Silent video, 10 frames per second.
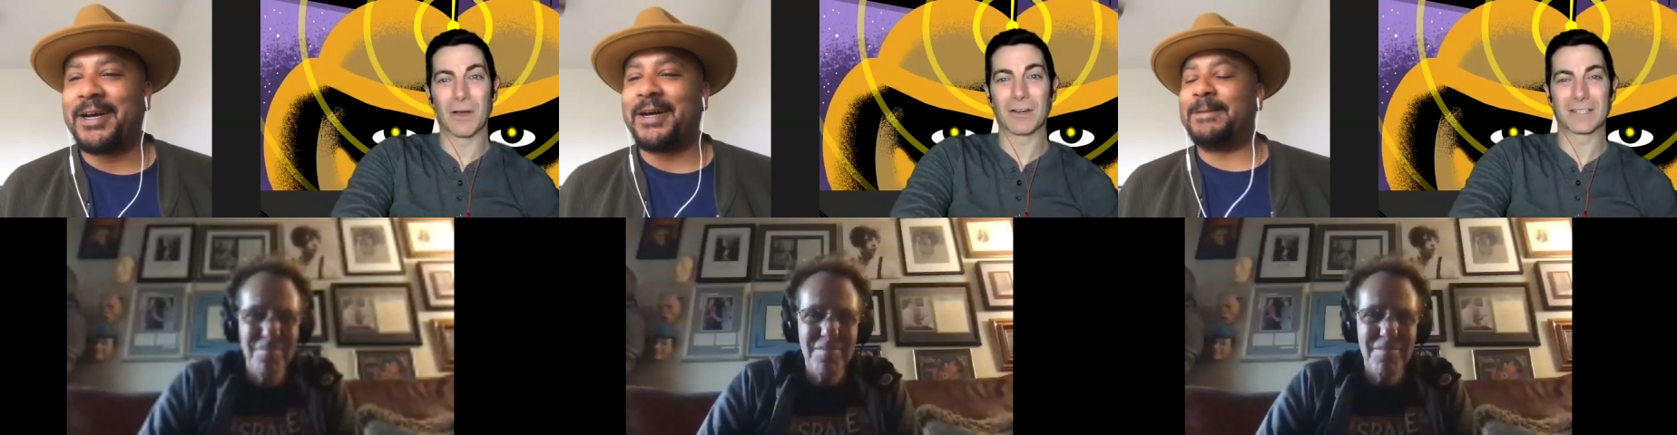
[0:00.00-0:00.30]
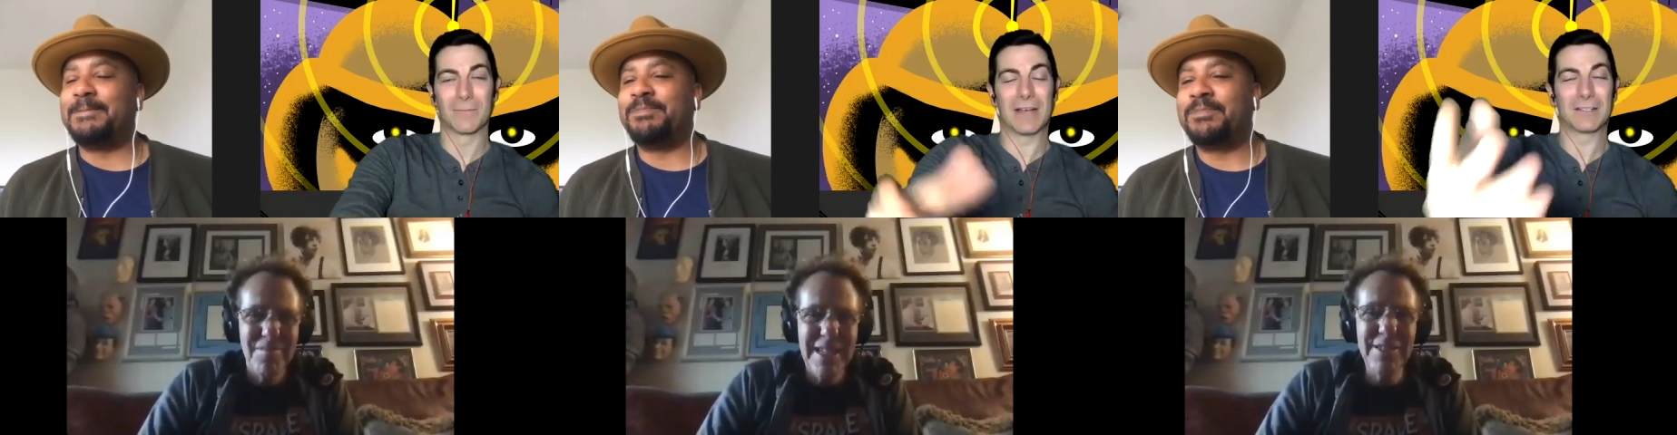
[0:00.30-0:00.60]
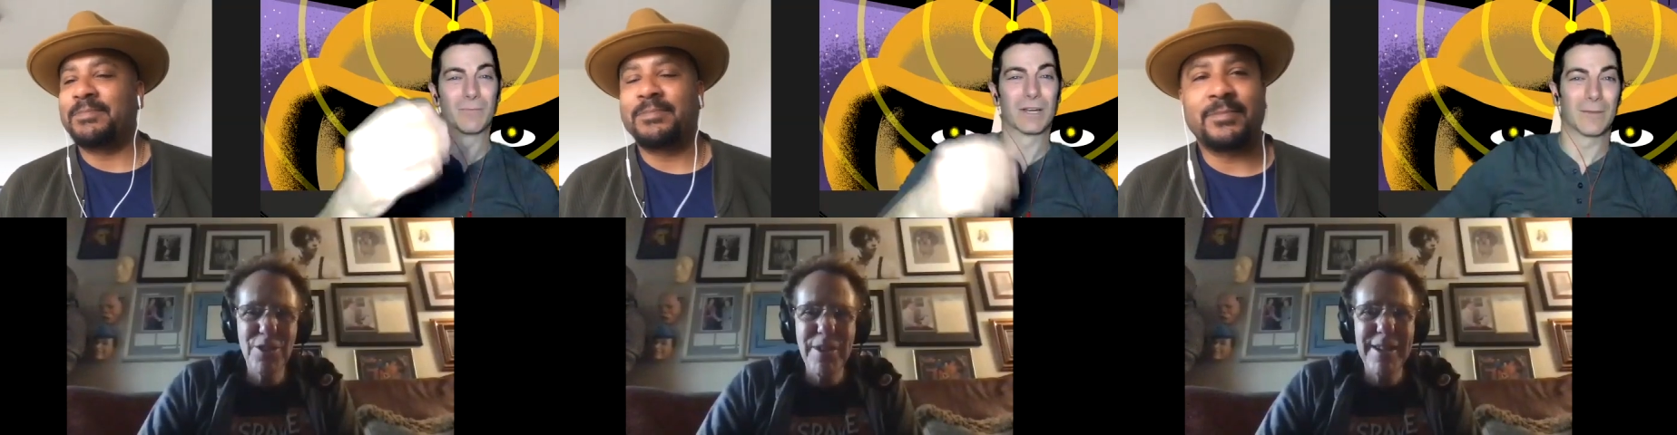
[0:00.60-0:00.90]
Speaker 1: Marc's
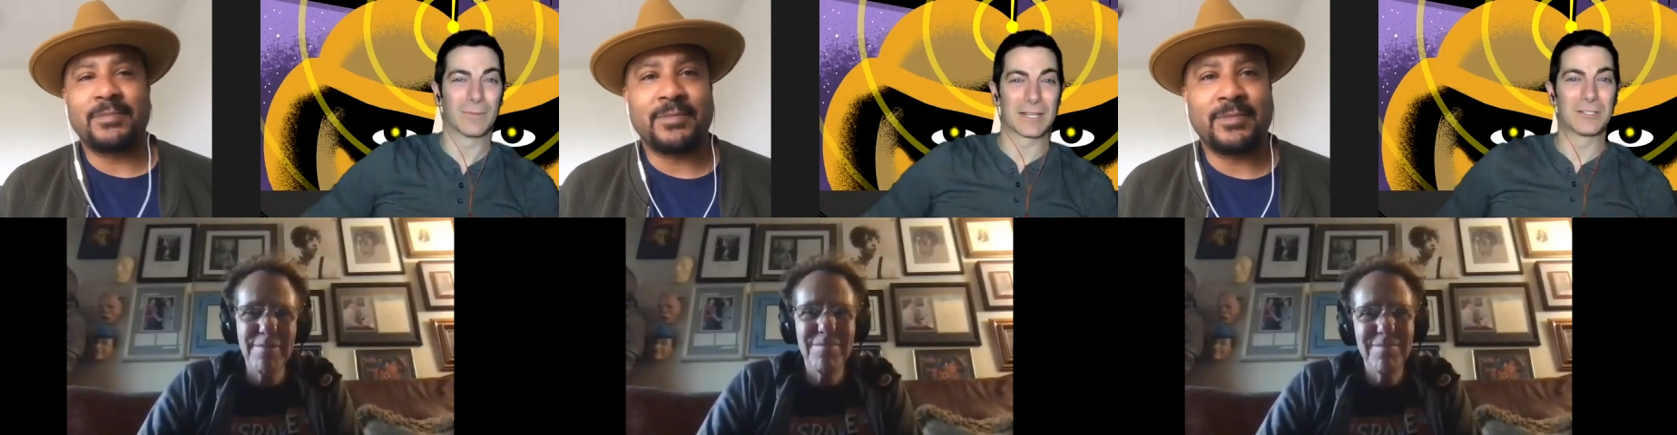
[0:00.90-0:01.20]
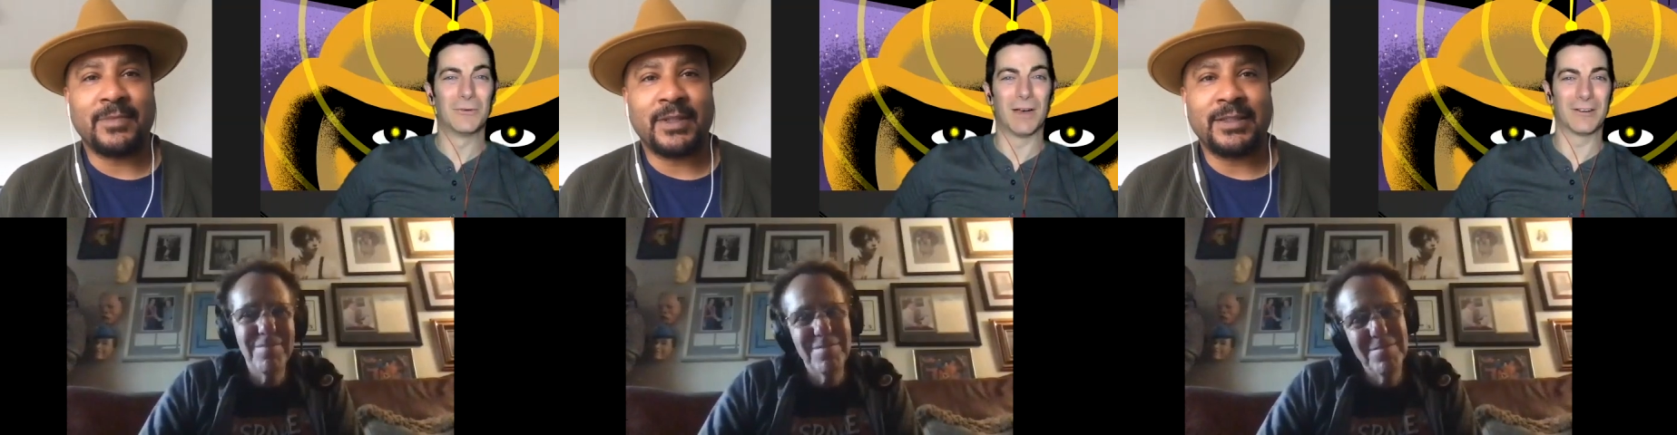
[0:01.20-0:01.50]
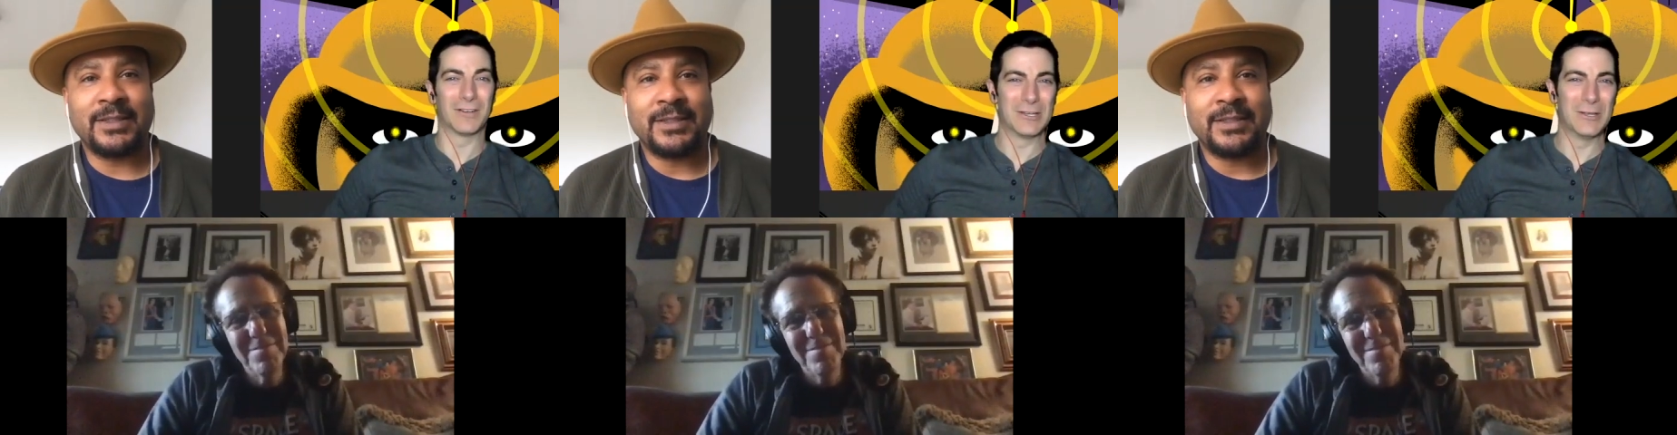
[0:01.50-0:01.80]
about to bring up like
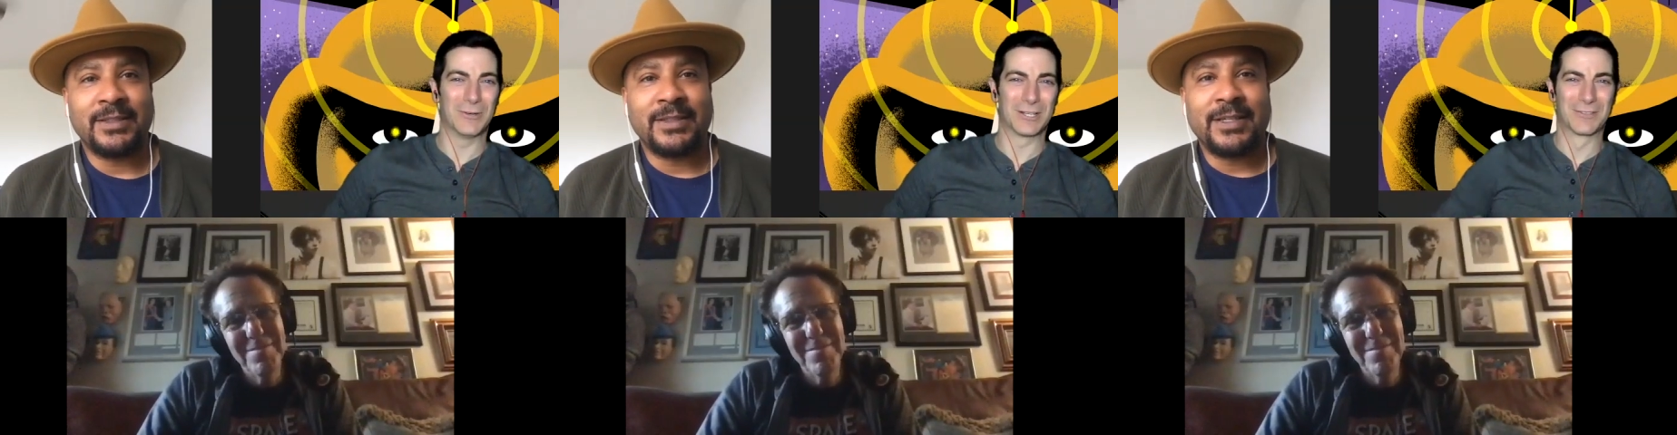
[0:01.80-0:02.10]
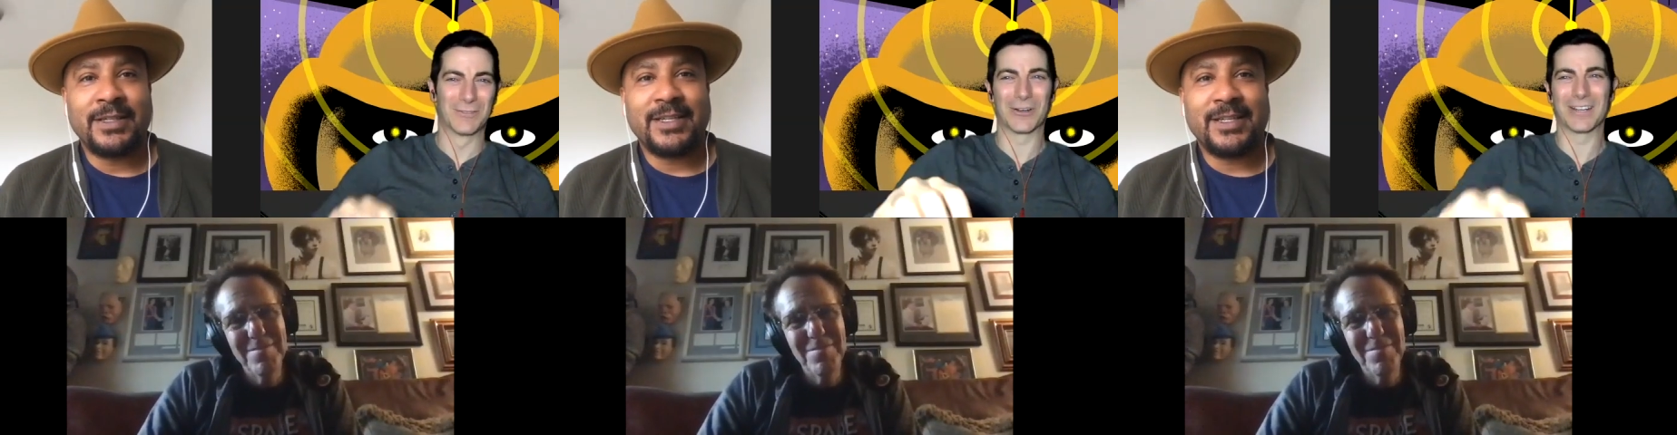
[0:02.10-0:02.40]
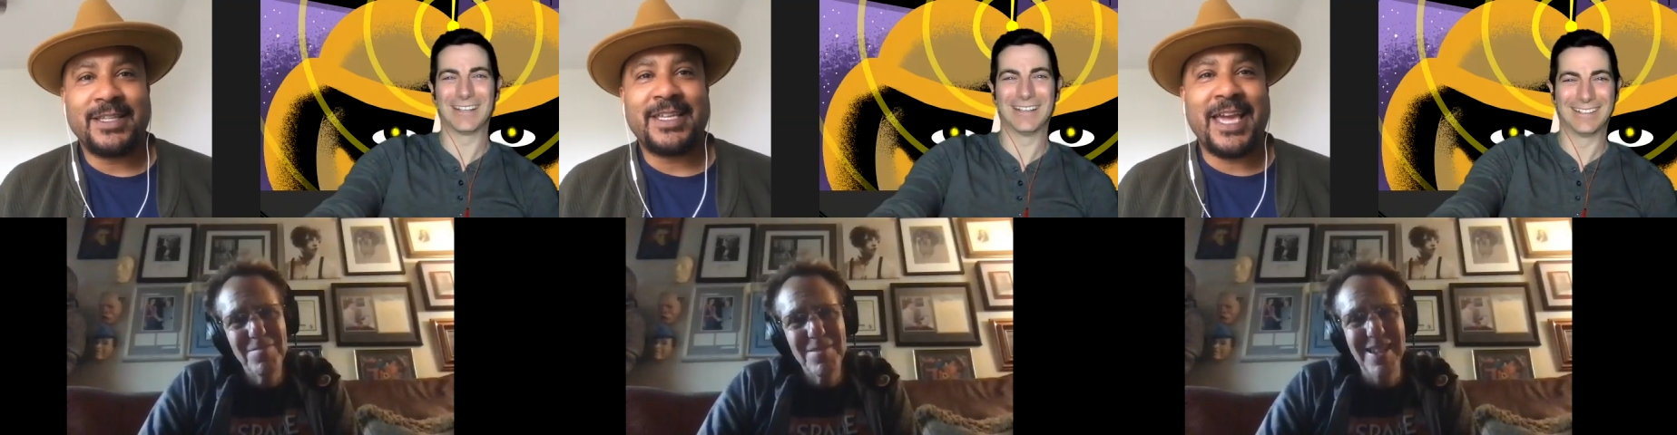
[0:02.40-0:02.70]
200 new ones for
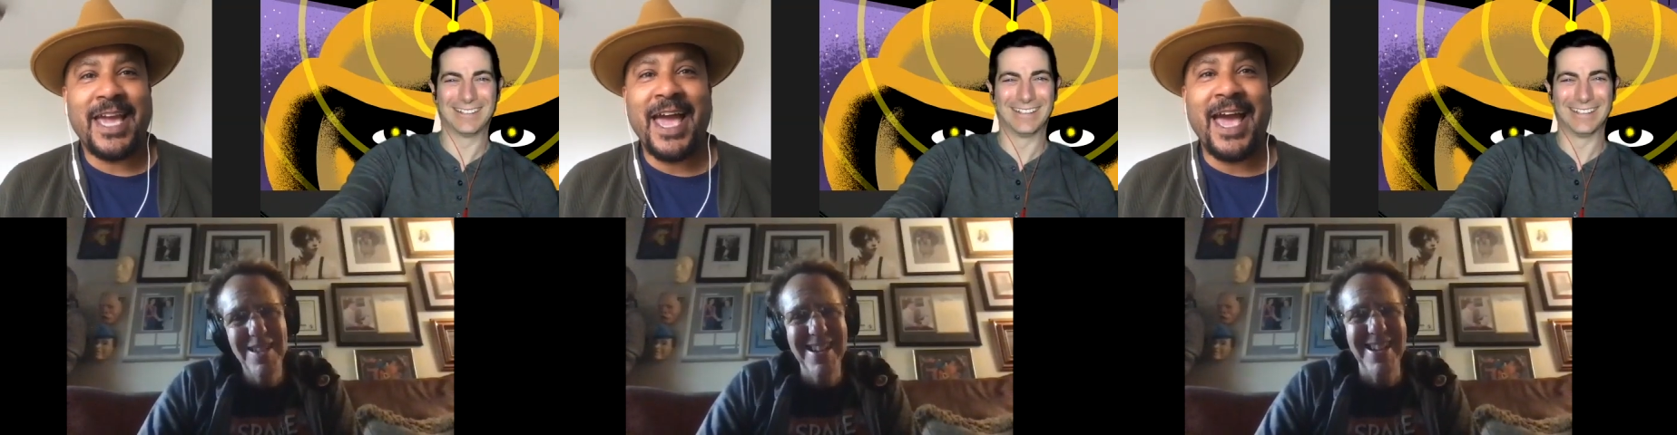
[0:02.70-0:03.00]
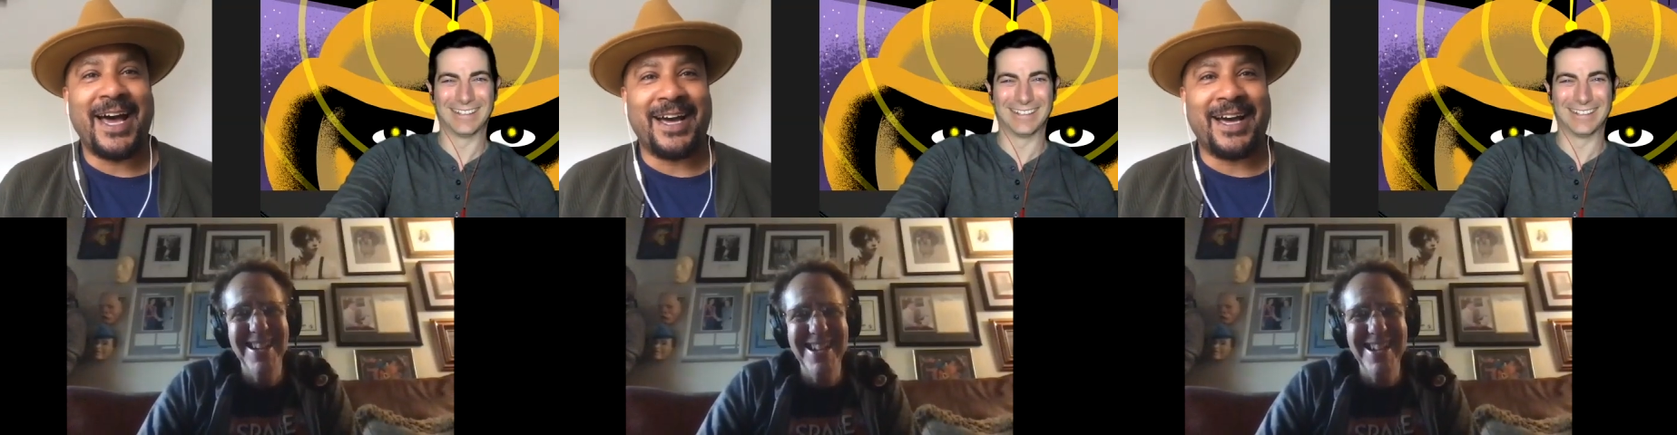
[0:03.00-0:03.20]
you. Yeah,